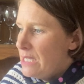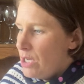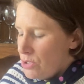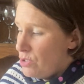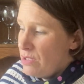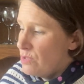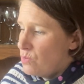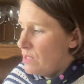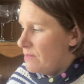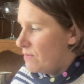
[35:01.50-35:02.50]
I do like
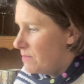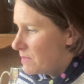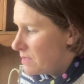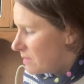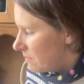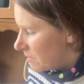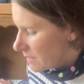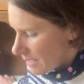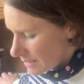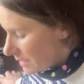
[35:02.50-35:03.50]
ornate frames, it's as simple as that.